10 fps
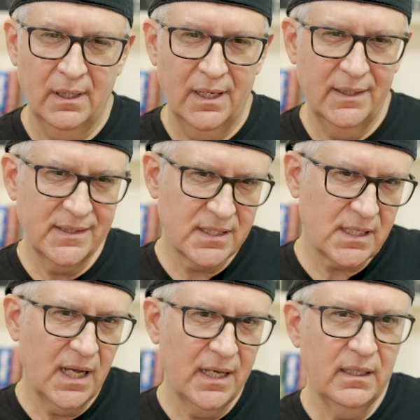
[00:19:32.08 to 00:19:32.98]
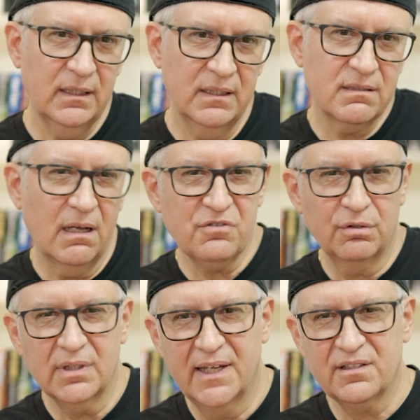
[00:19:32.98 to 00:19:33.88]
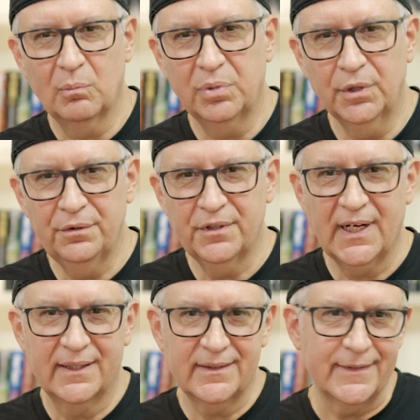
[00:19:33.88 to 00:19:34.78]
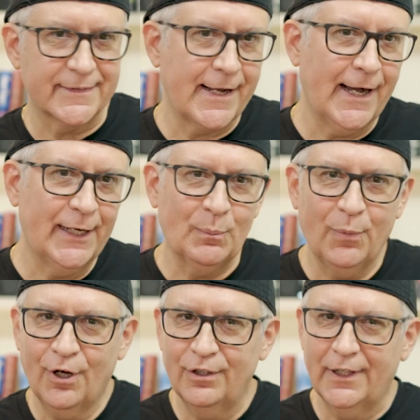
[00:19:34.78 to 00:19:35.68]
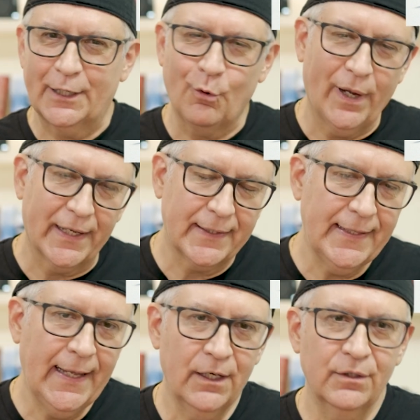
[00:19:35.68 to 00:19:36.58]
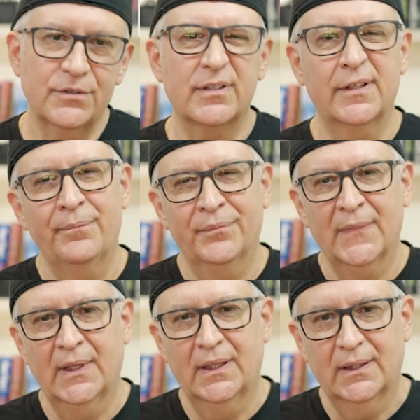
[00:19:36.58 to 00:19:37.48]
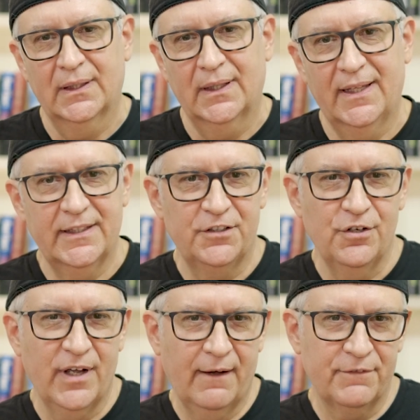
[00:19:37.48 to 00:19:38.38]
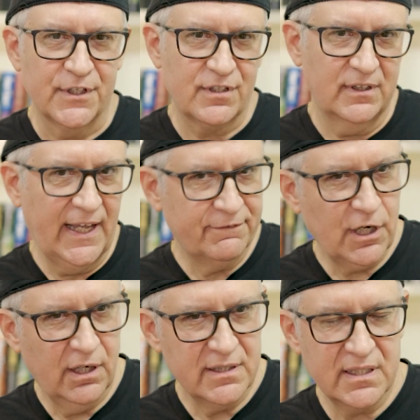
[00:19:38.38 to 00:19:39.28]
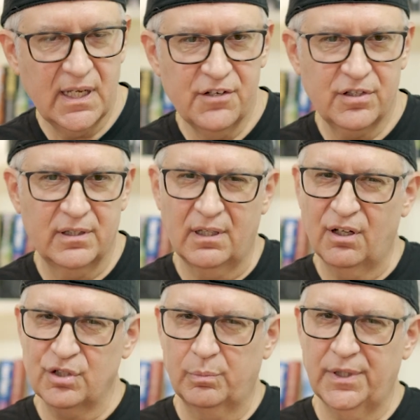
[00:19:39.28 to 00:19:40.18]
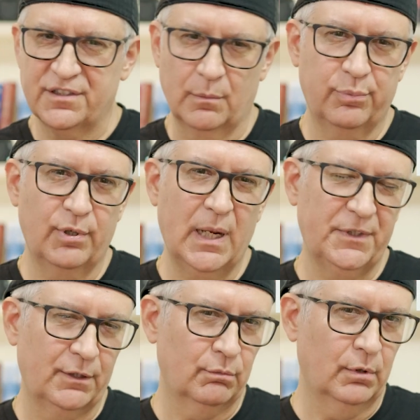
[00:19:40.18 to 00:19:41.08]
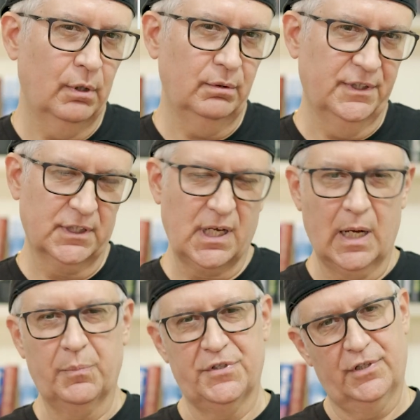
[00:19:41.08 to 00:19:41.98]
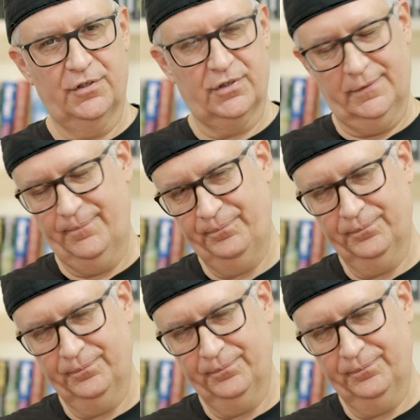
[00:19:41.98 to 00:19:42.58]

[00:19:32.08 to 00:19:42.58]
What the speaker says: and the sky is also nice and blue. You've got these cotton ball like white clouds, and then you have this lifeguard station that also plays a prominent role in the composition.